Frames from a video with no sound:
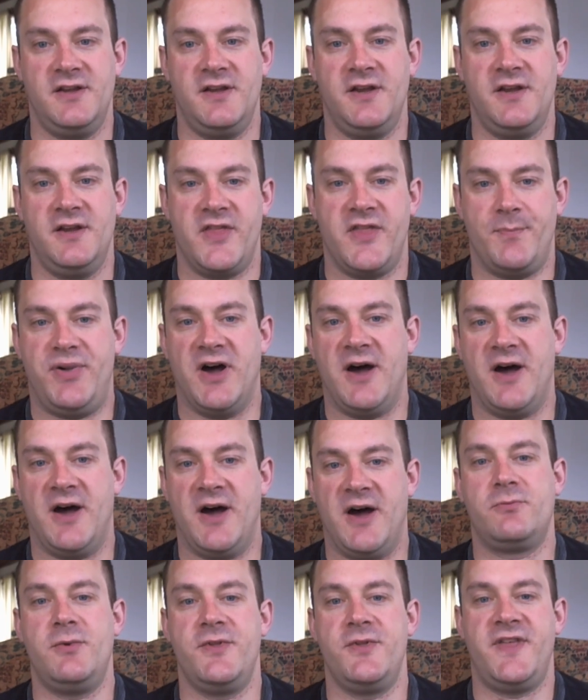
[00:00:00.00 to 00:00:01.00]
The
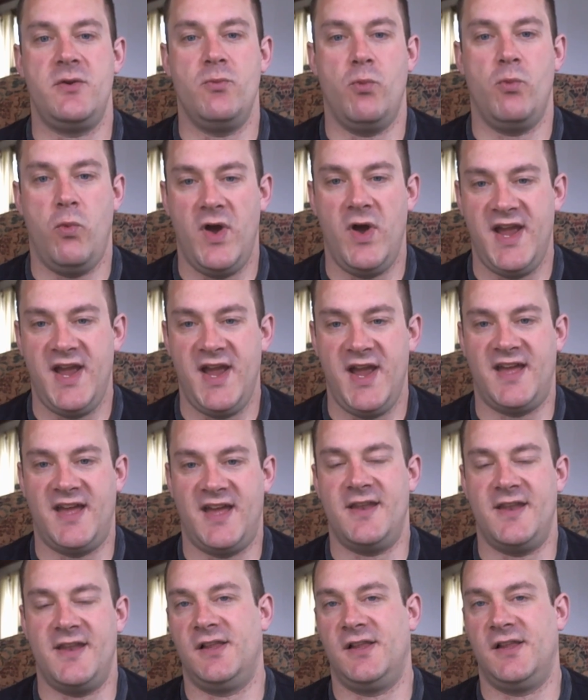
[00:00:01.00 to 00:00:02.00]
public would then weigh
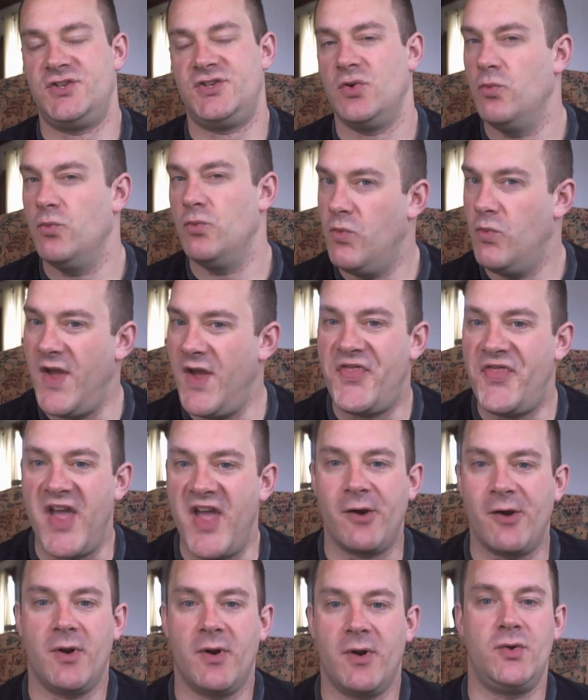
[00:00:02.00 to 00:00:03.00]
that knowledge with
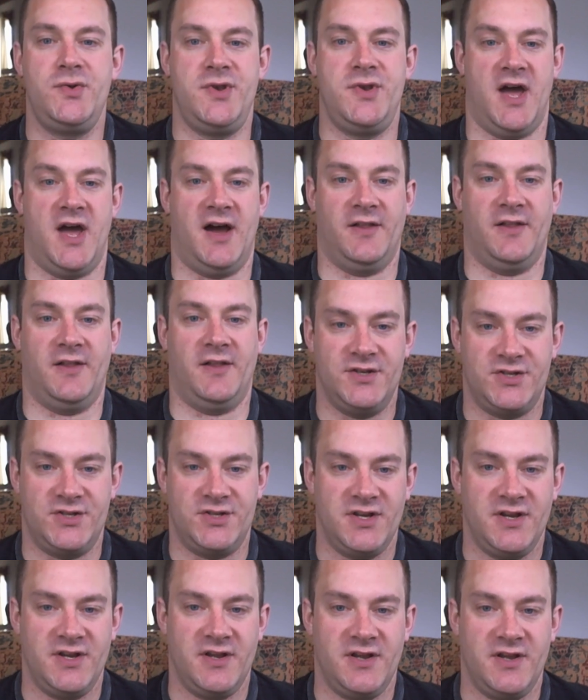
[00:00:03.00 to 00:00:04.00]
their own
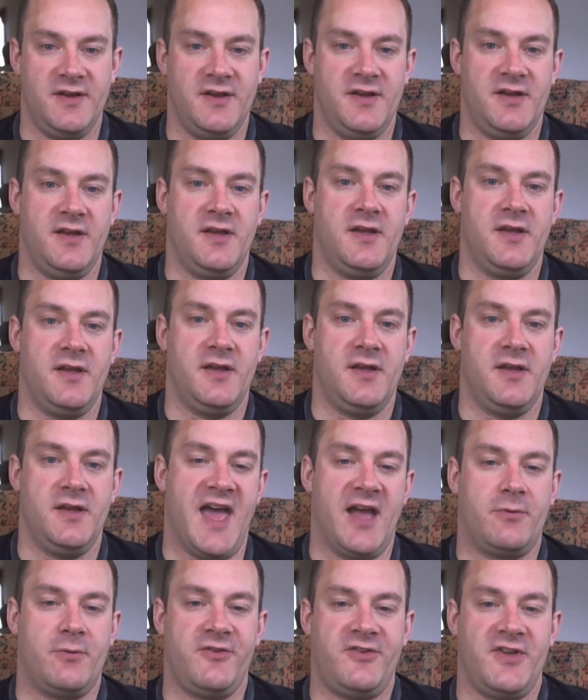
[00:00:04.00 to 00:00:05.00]
knowledge, the
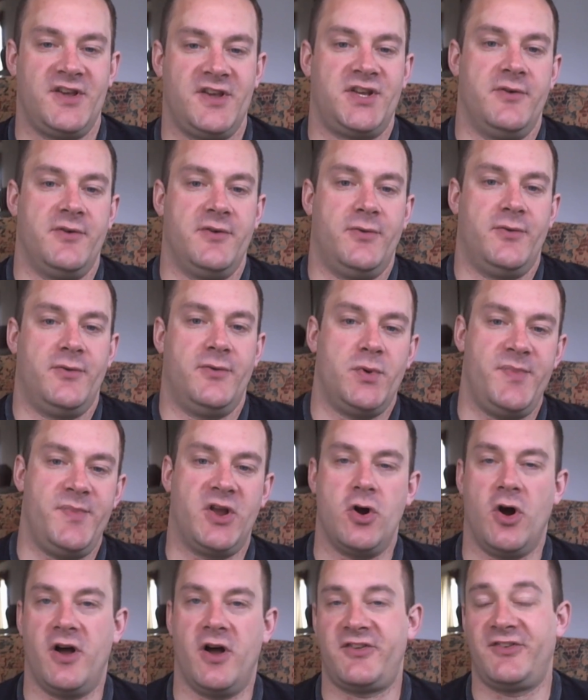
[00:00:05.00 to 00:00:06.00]
acquisition of which would be
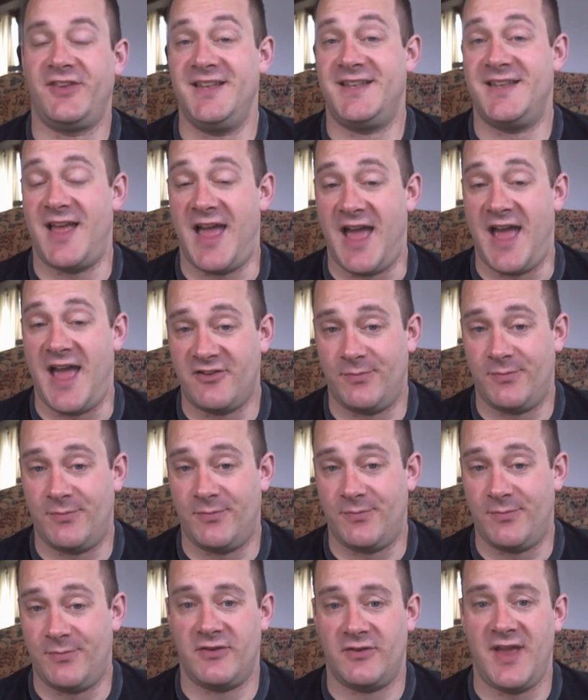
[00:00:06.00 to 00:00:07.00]
costly to
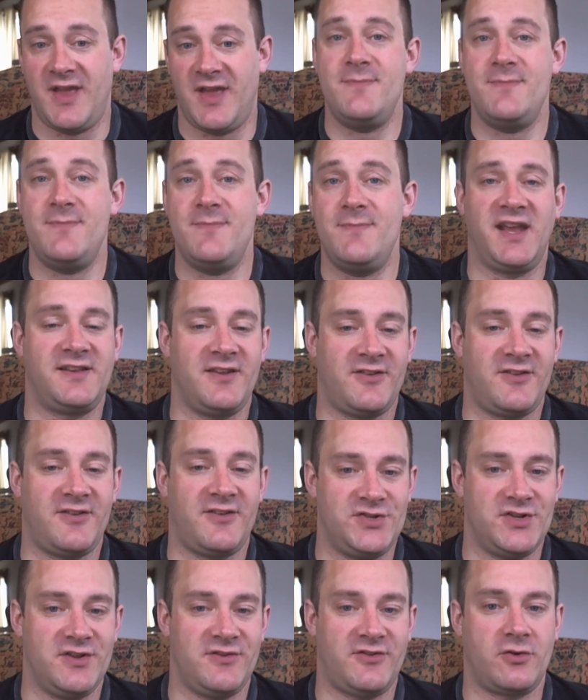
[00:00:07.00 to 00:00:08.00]
experts, and make
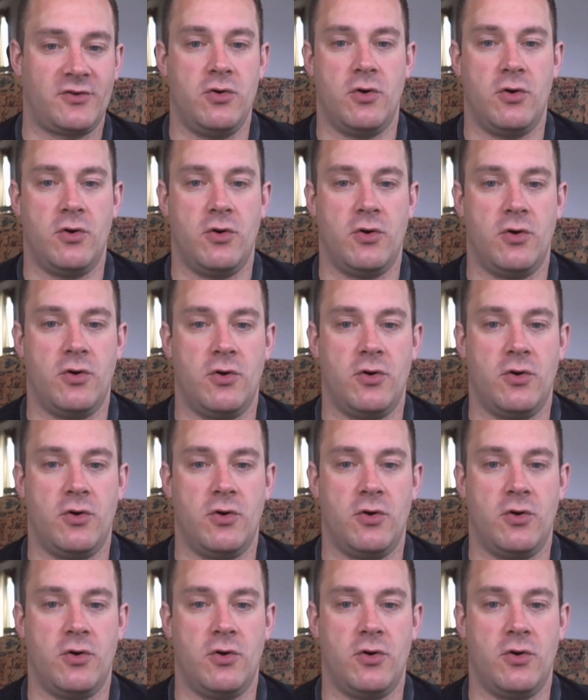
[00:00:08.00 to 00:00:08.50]
decisions accordingly.